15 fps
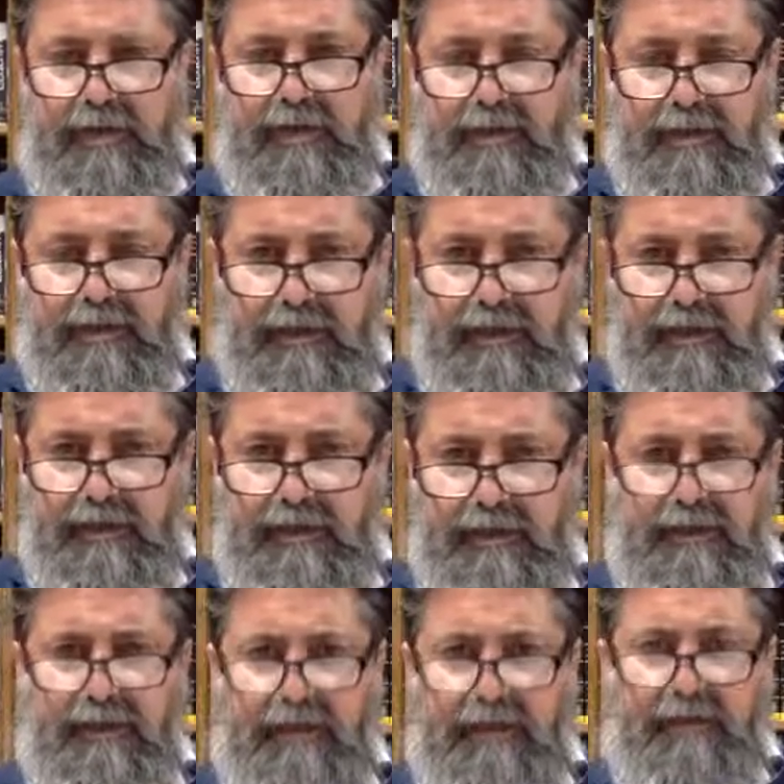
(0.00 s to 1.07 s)
it,
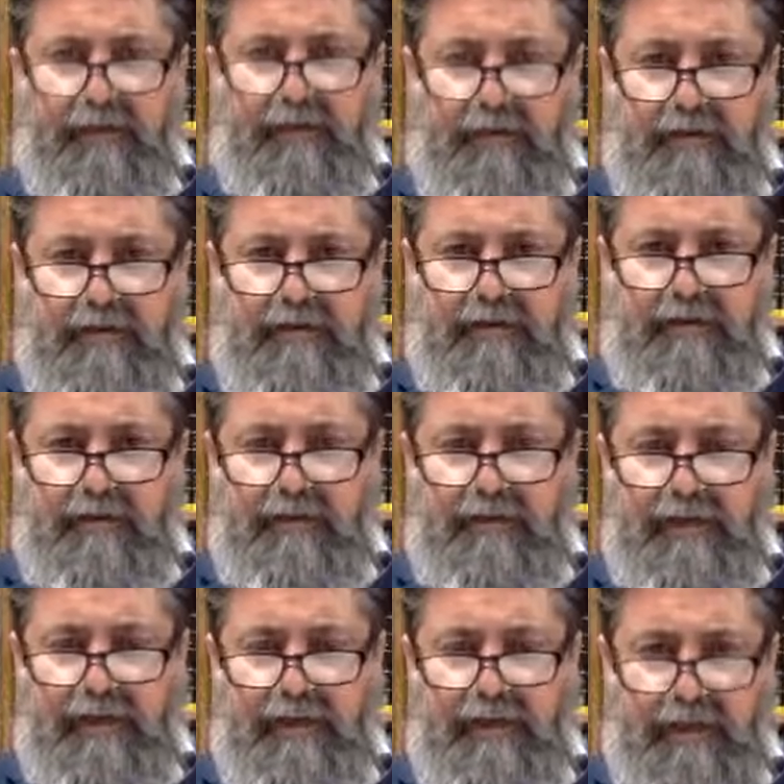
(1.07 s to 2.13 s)
and as we know the
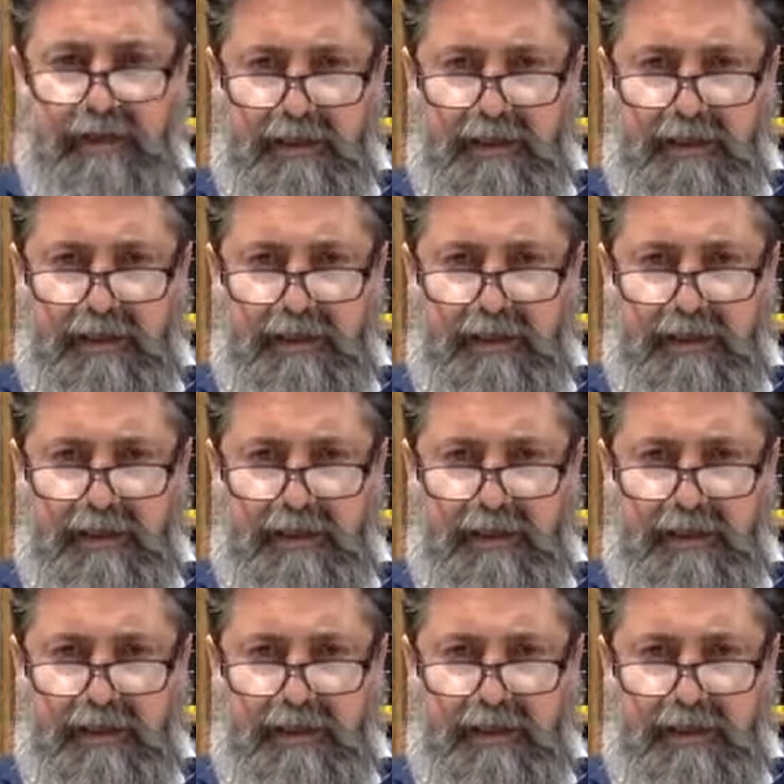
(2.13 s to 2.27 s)
story,